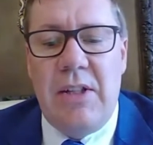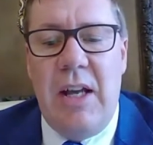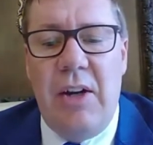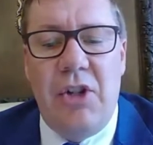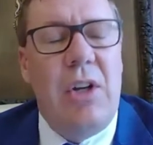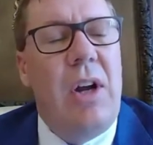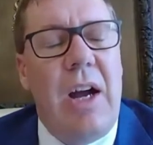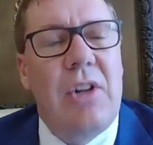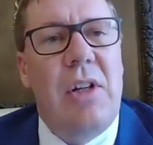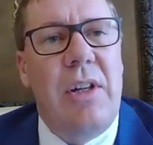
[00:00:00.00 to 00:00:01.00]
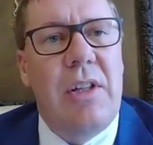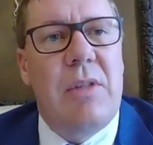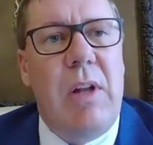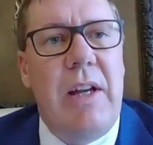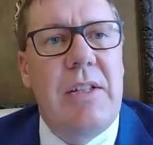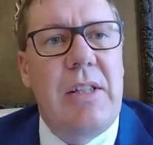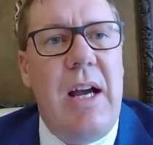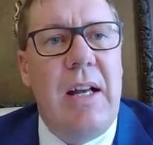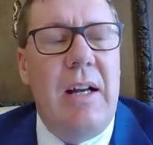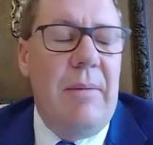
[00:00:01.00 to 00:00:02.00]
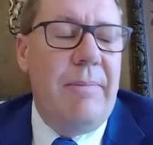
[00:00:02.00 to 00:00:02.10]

energy could actually displace that.